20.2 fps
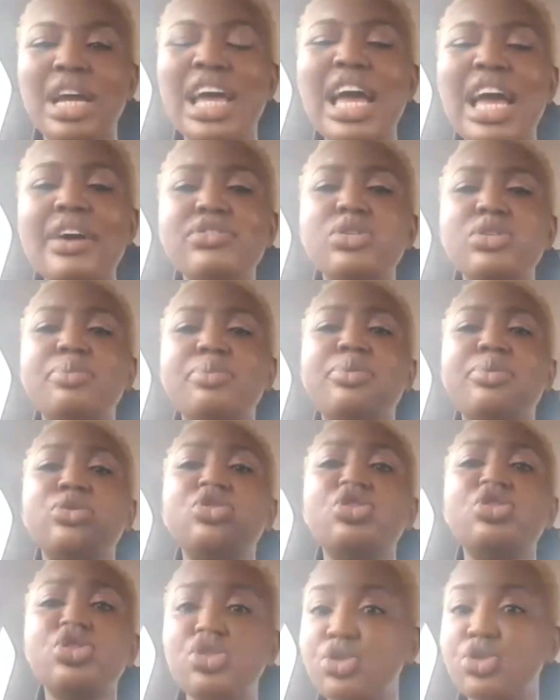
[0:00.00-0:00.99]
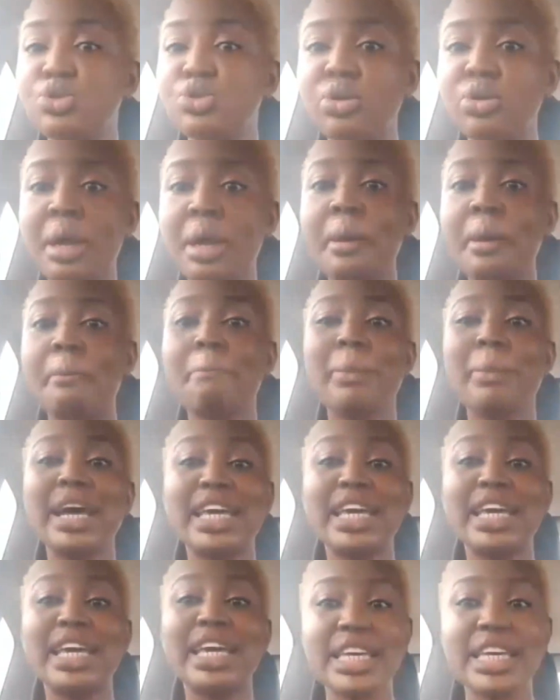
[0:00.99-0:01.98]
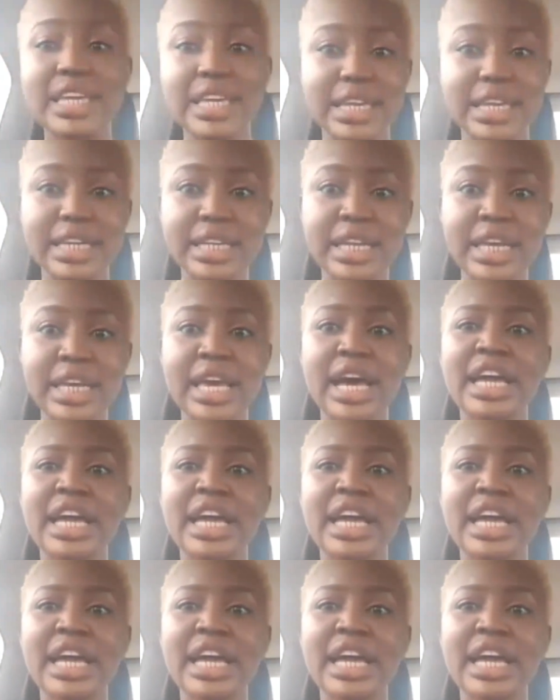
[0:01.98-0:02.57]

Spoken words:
I have to pursue my healing.